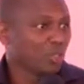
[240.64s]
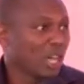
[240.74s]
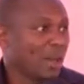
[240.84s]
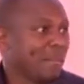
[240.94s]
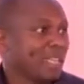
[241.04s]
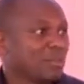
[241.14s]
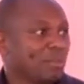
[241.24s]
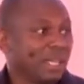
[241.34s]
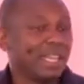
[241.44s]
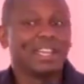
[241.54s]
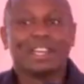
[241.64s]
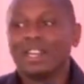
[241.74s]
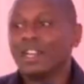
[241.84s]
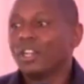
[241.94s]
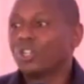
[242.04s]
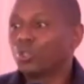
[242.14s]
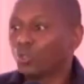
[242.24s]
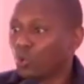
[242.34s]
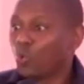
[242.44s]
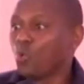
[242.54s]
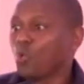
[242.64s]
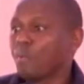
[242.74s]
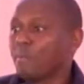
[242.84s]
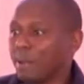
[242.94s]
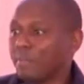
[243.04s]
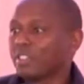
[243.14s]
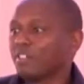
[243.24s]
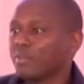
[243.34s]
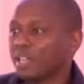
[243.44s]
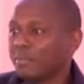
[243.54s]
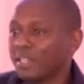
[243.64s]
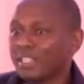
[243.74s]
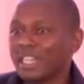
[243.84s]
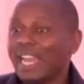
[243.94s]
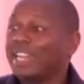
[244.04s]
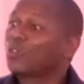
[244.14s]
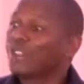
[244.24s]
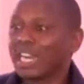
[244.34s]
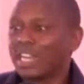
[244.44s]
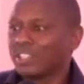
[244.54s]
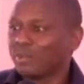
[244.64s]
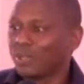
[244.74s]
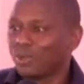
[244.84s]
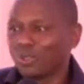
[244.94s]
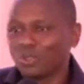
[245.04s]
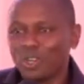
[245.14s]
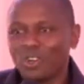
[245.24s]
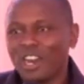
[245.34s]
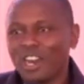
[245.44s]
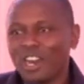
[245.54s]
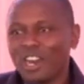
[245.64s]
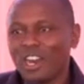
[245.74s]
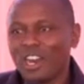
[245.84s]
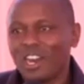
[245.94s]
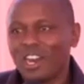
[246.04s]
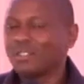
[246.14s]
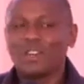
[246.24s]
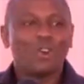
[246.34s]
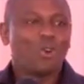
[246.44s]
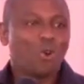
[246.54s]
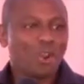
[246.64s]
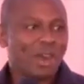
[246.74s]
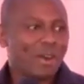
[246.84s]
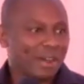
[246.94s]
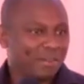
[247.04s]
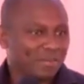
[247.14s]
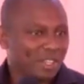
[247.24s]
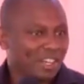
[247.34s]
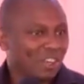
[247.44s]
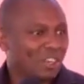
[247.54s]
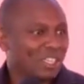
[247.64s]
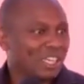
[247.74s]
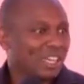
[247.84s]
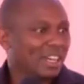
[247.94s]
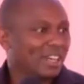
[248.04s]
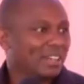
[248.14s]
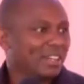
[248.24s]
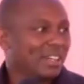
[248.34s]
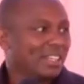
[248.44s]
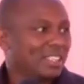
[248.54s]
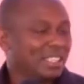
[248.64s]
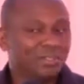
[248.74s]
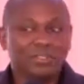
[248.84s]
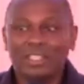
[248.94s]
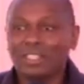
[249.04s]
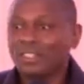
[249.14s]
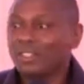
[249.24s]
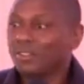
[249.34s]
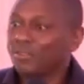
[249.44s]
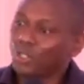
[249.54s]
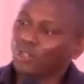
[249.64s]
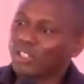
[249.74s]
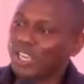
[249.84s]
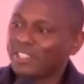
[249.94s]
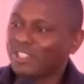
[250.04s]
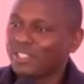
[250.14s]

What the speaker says: to come and speak to members of parliament and to the country, because you have almost a whole hour on TV free of charge.